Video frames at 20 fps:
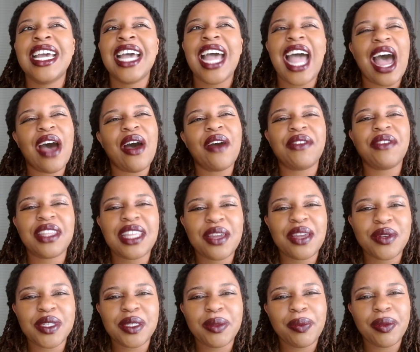how everything
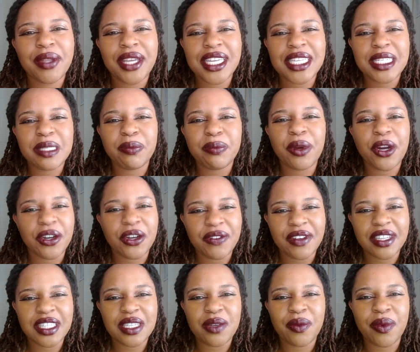was placed
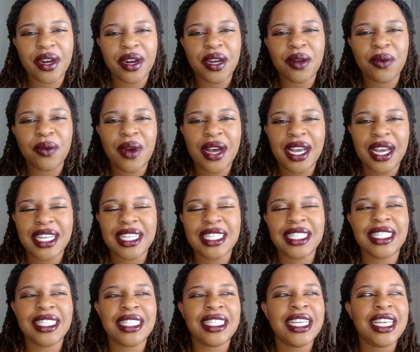perfectly where it
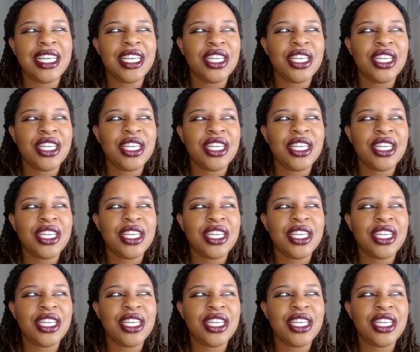was